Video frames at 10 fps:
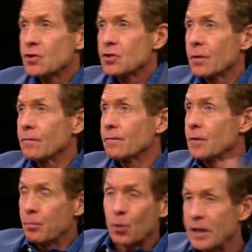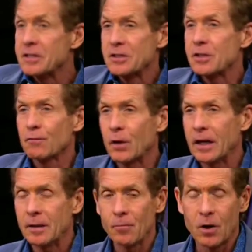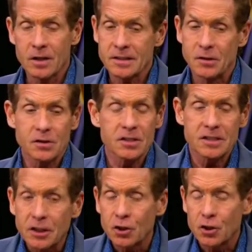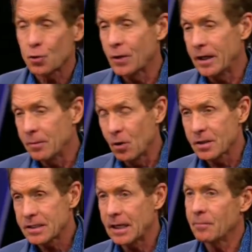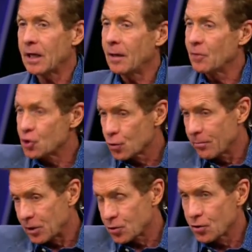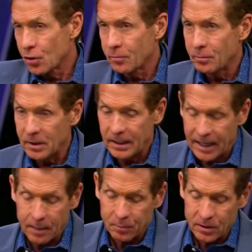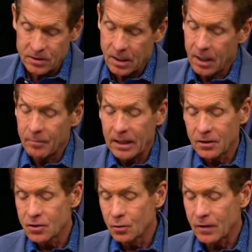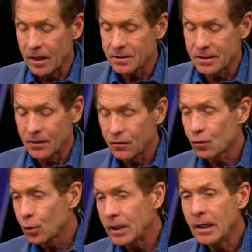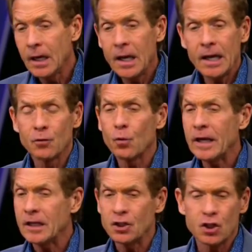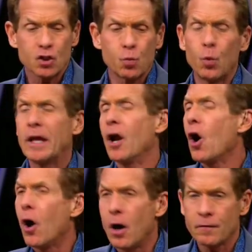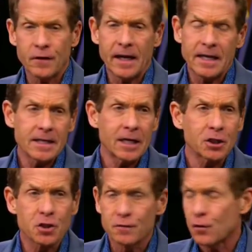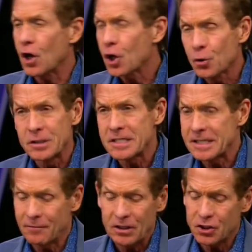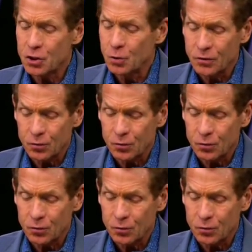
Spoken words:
sort of the presence of Randy Moss. And the signature Randy Moss game came at your Metrodome in Minneapolis back in 2003. Yeah. And Randy just went off. 8 catches for 172